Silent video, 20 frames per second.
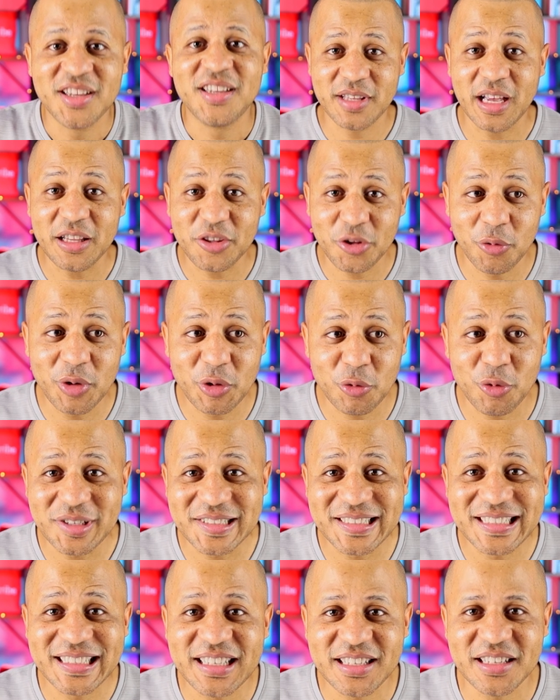That tweet
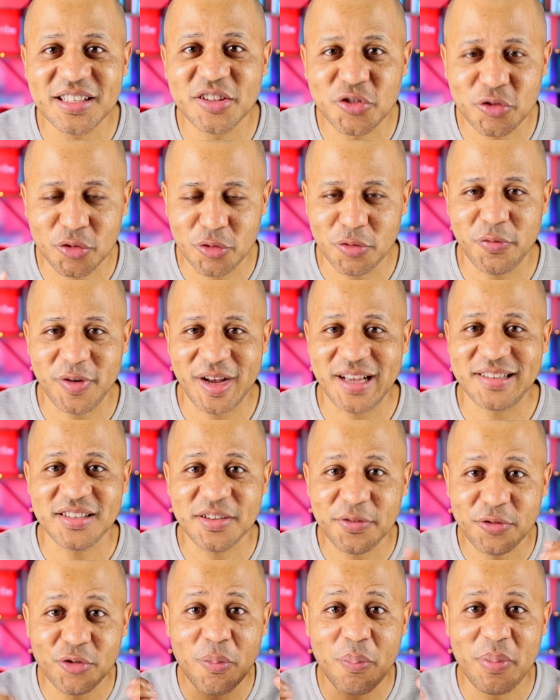was deleted so fast,
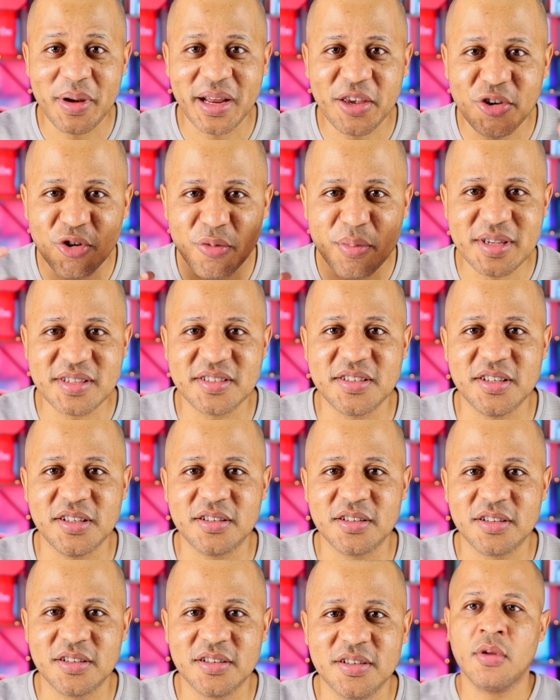if you blink, you missed it.